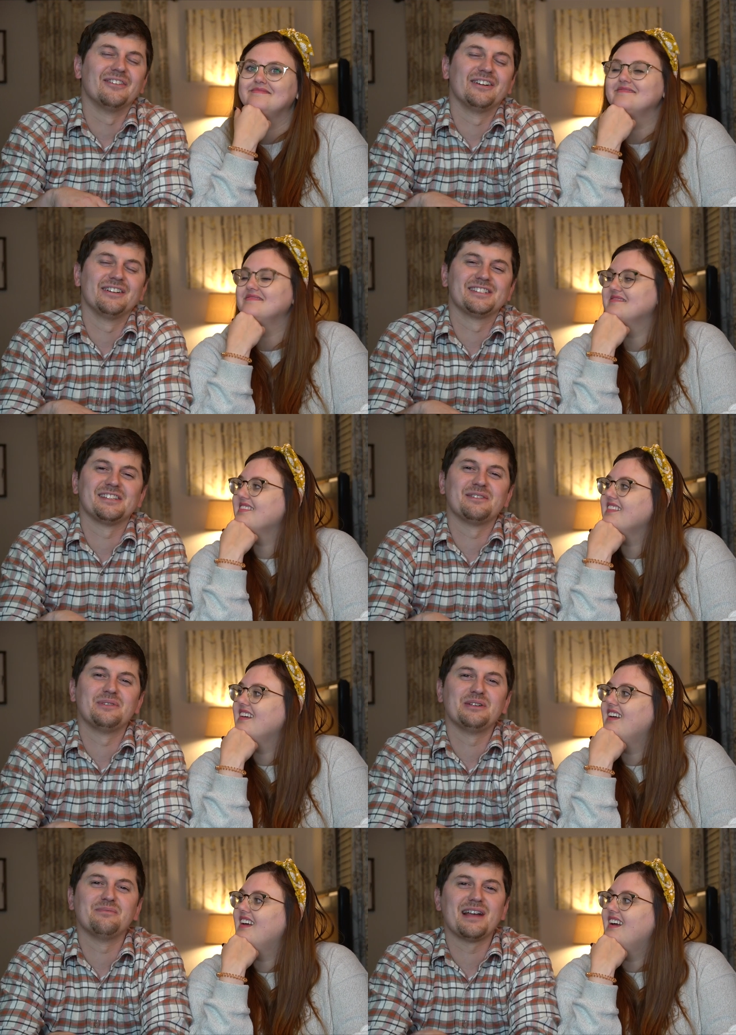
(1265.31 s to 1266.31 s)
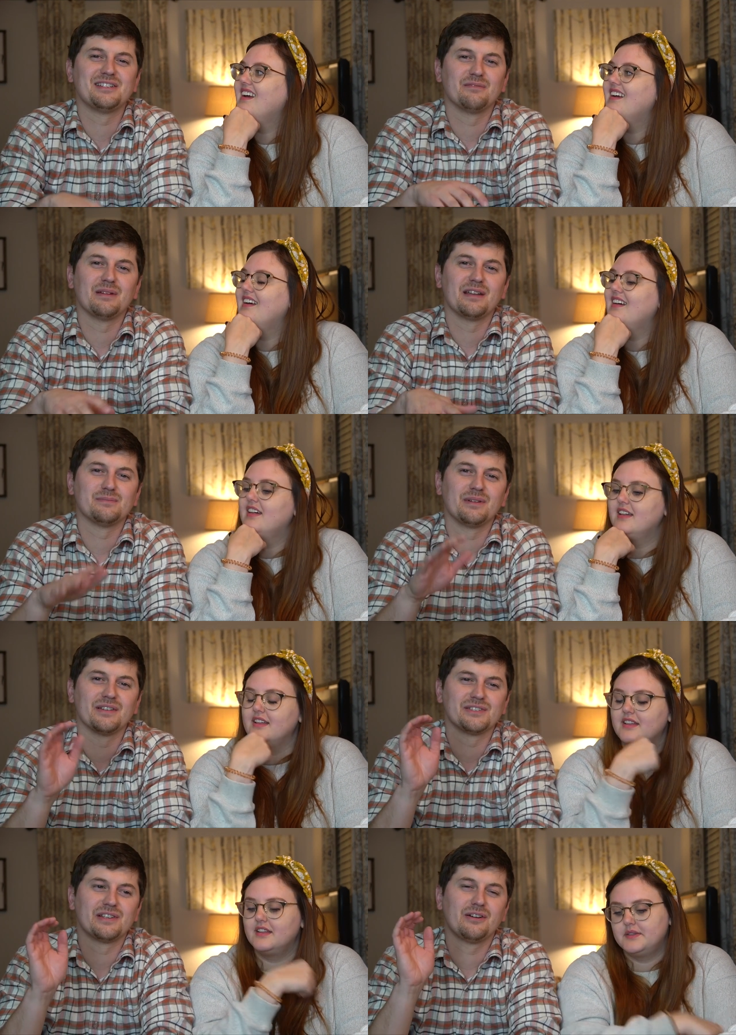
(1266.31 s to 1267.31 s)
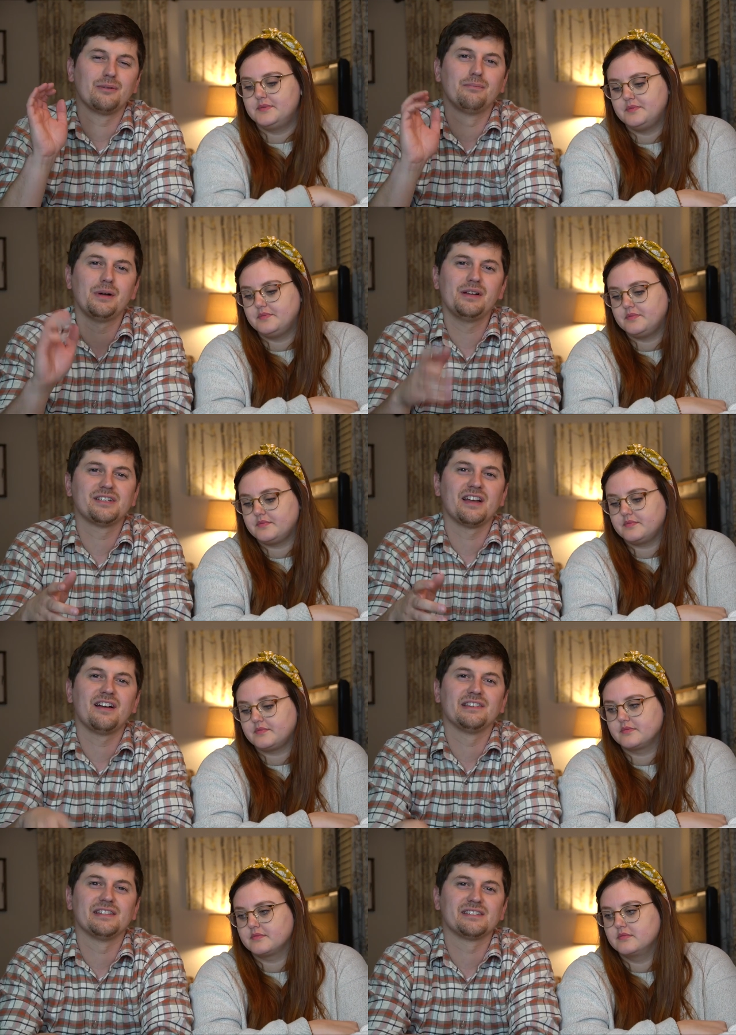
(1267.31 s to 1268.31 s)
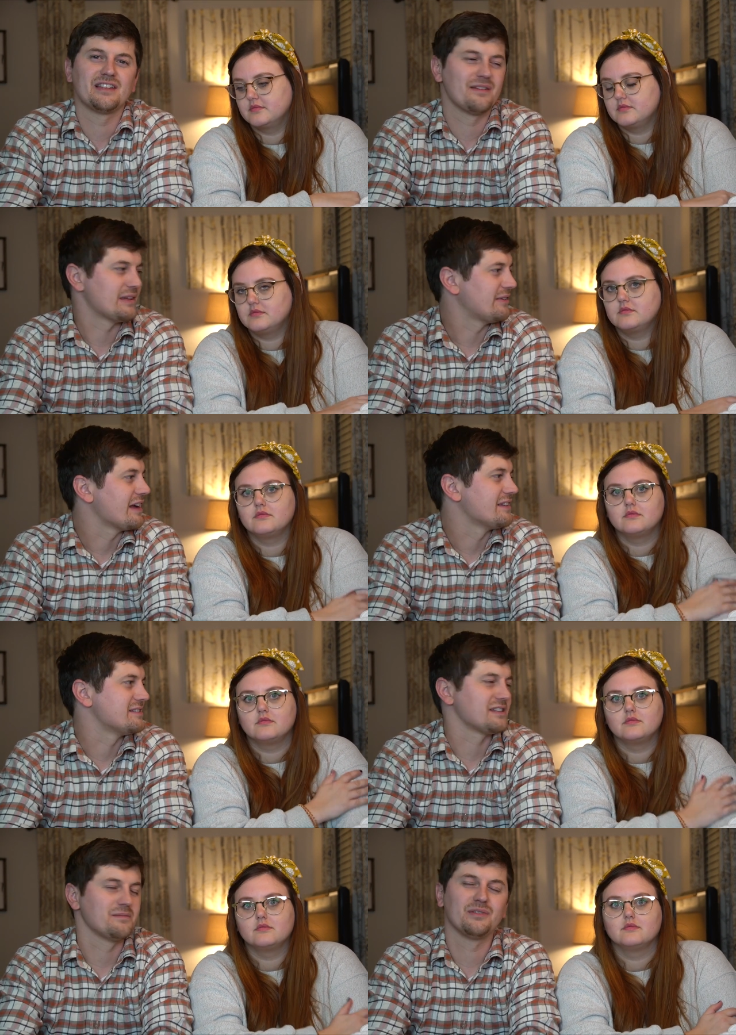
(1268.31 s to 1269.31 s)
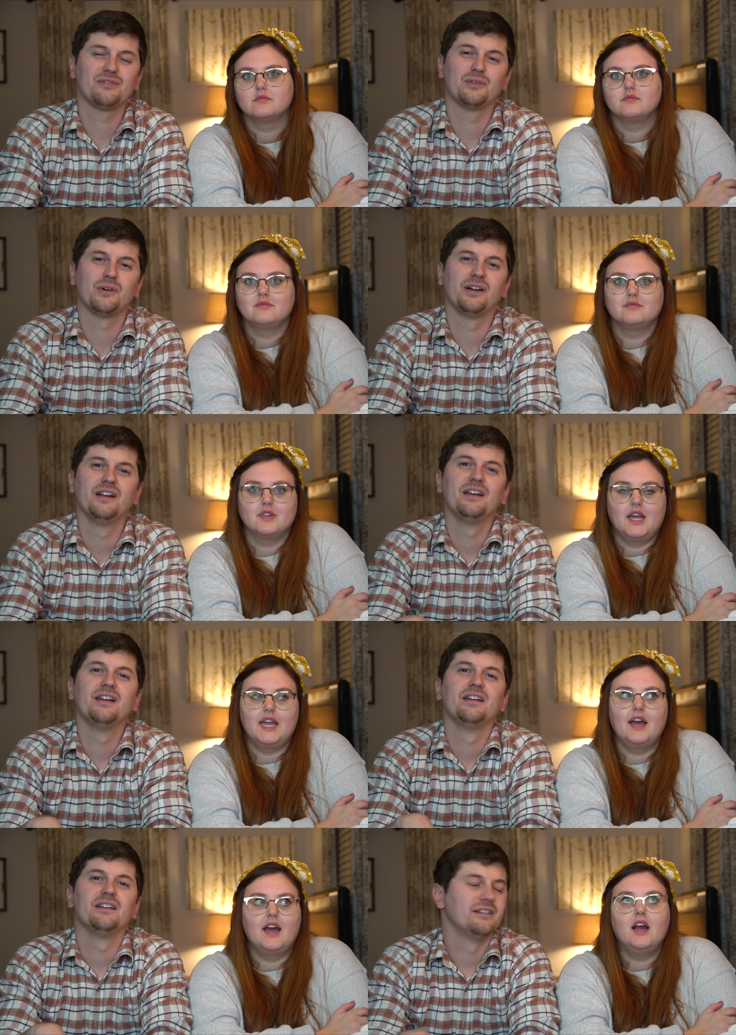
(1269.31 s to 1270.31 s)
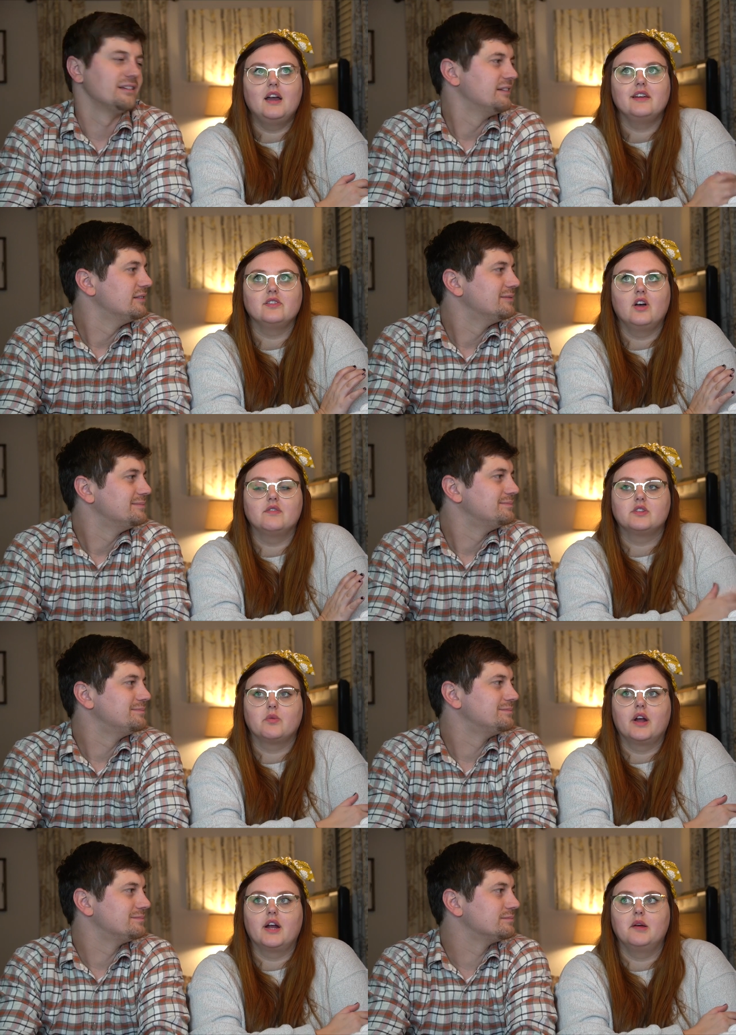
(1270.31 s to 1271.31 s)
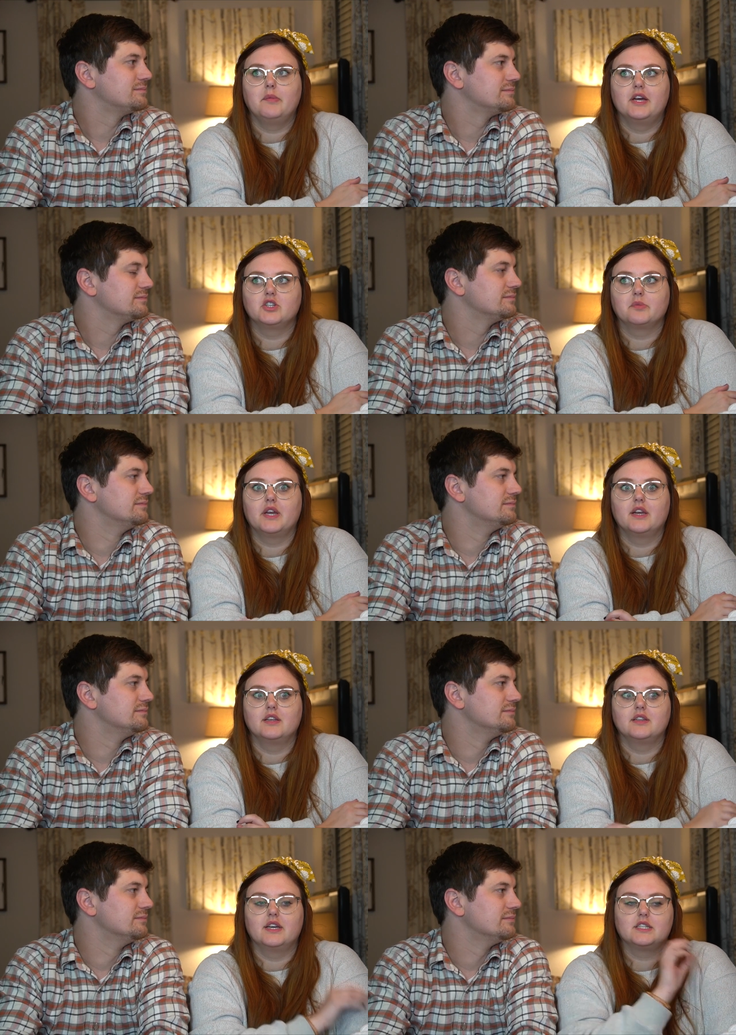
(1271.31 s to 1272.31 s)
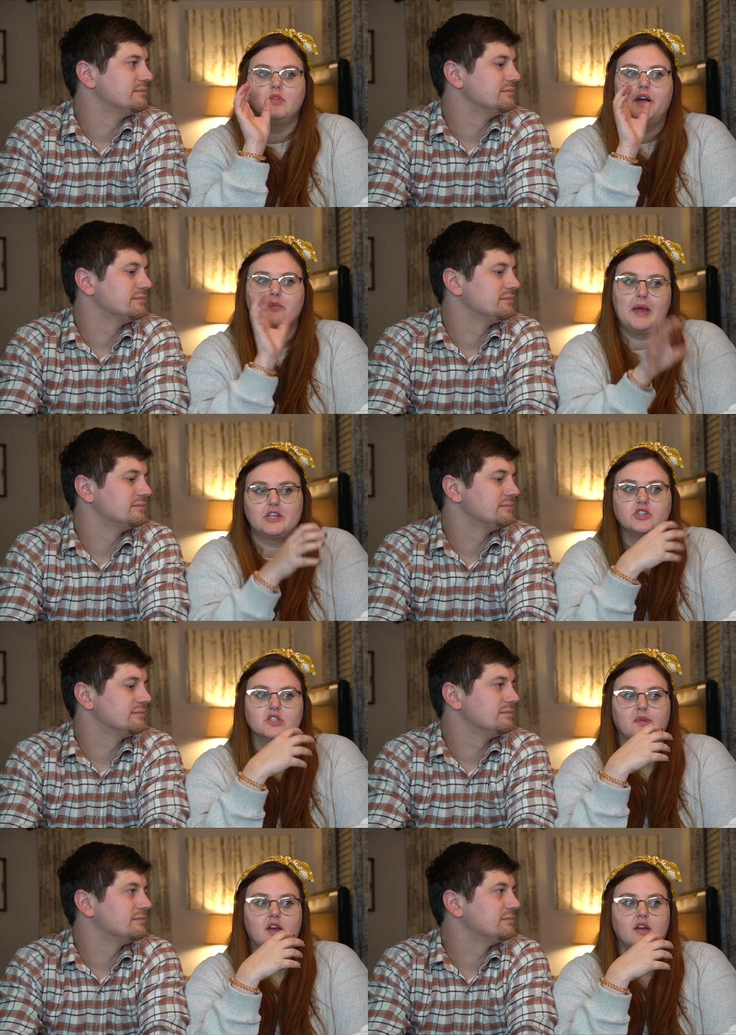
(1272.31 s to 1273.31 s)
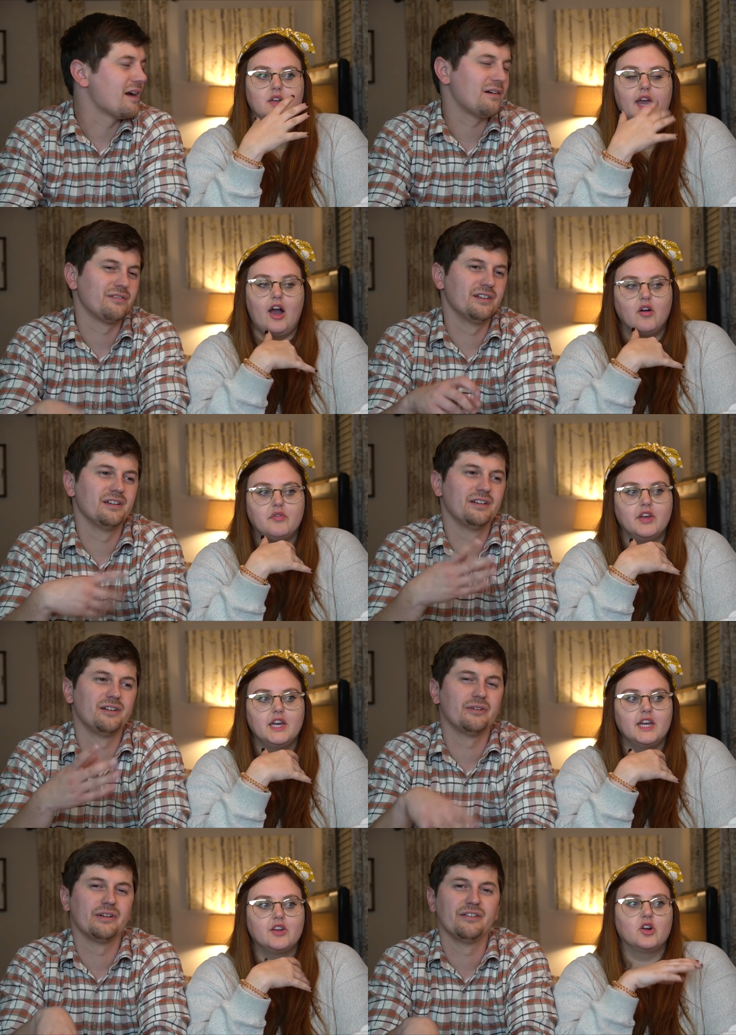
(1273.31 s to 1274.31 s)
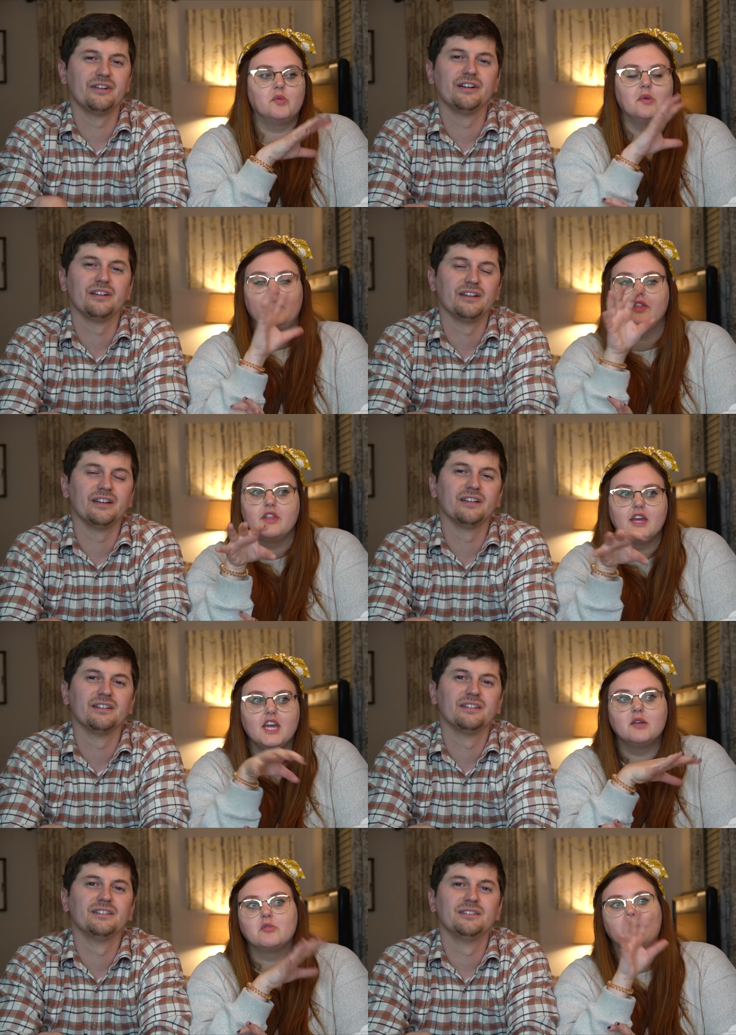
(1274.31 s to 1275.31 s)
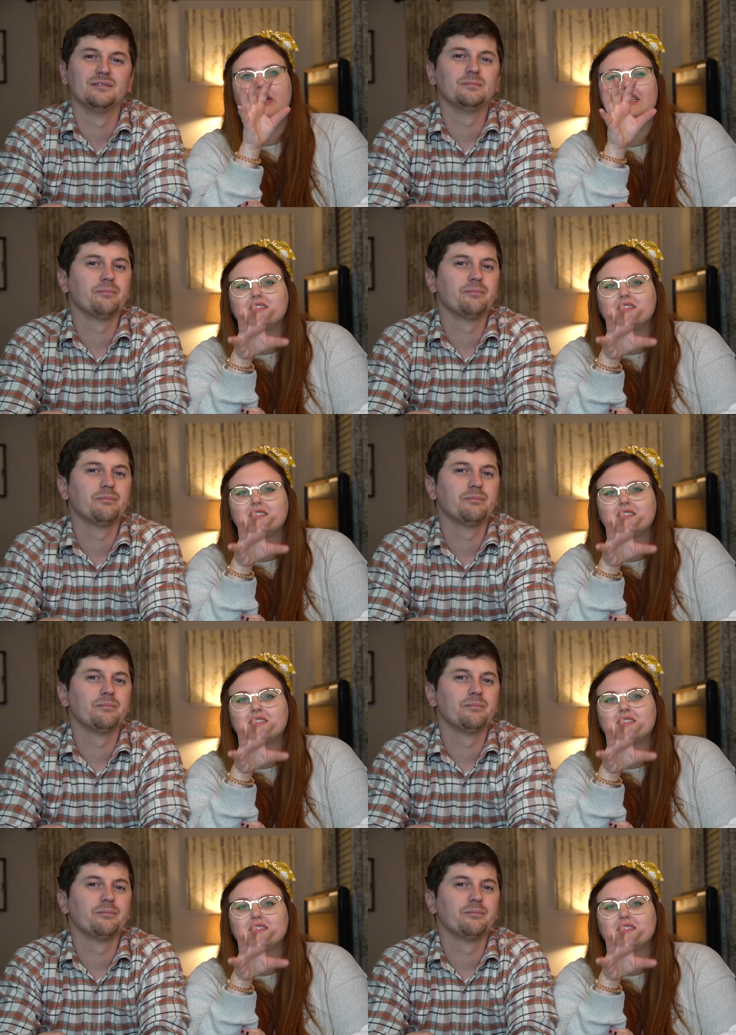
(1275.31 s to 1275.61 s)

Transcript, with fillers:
Speaker 1: or some new magic bands because there are a bunch out this time that we hadn't seen before.
Speaker 2: And I love to wear a magic band that's like matches my outfit, outfit or, or, my yeah. theme or my